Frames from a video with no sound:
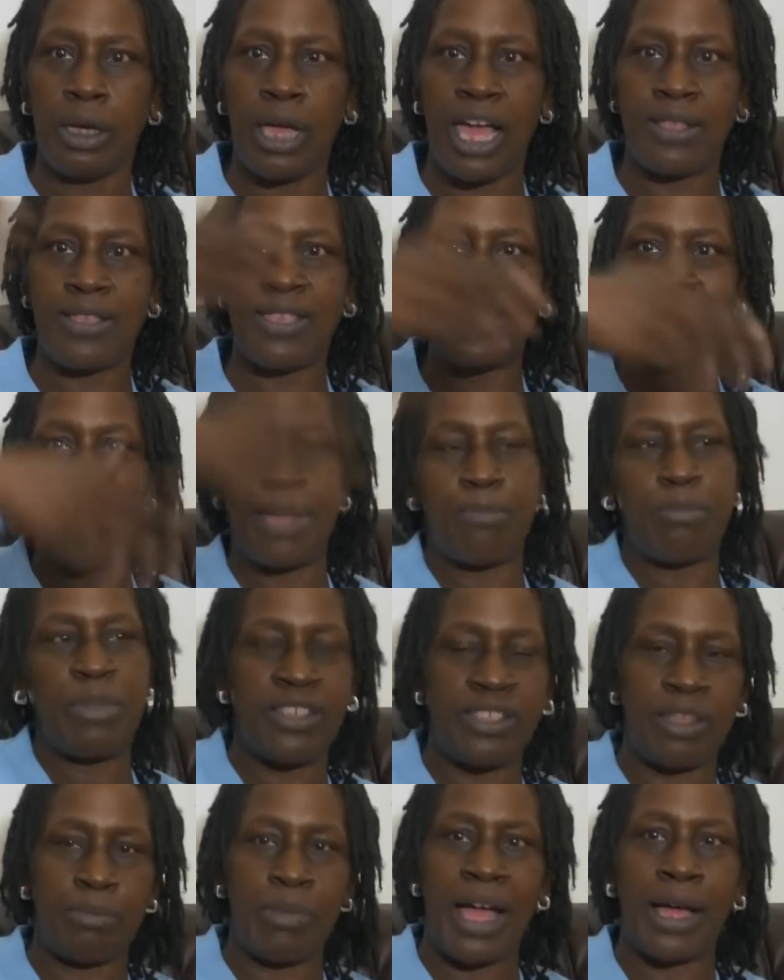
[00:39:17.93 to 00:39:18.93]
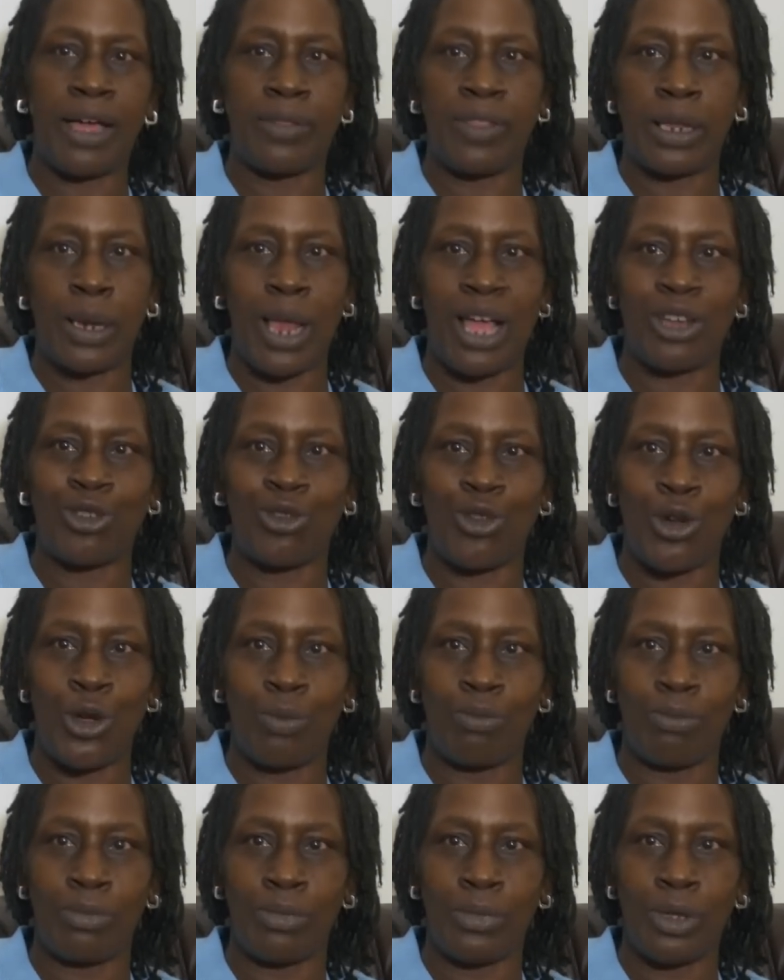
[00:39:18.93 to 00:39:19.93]
And send me to the back of the
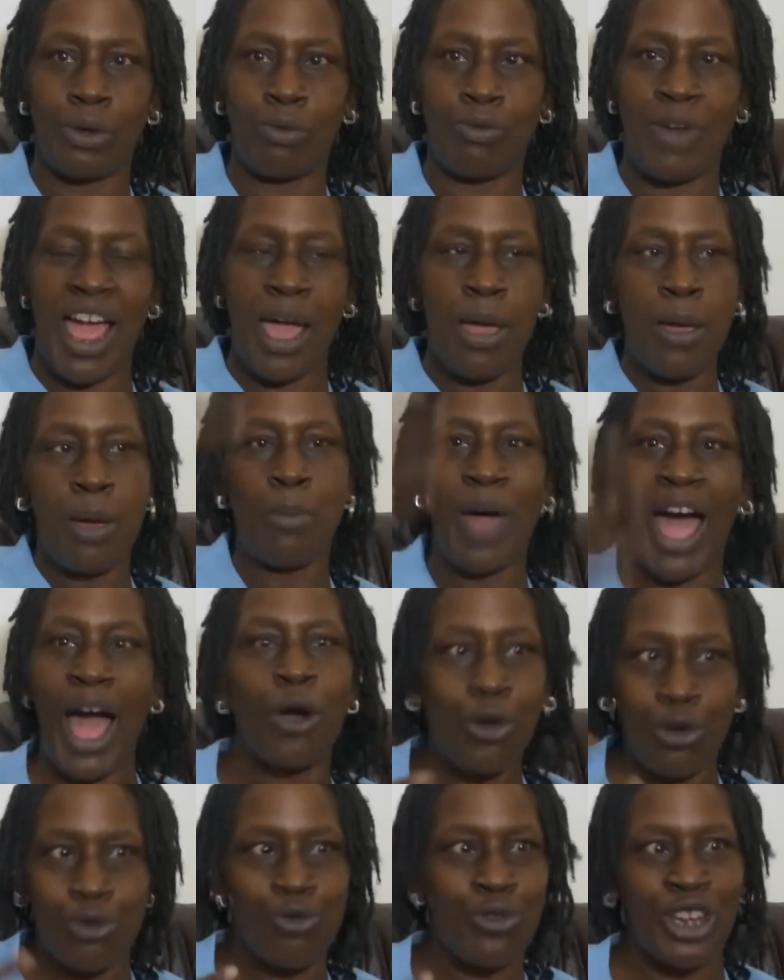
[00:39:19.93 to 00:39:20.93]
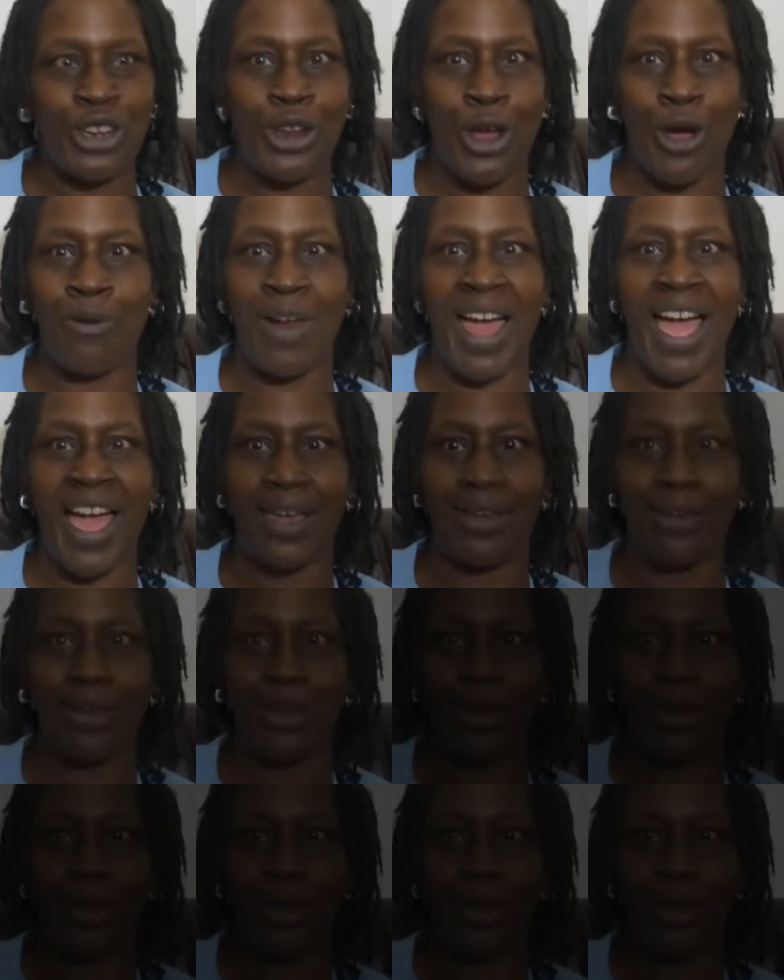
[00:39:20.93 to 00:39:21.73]
classroom. Right, but I couldn't read or write.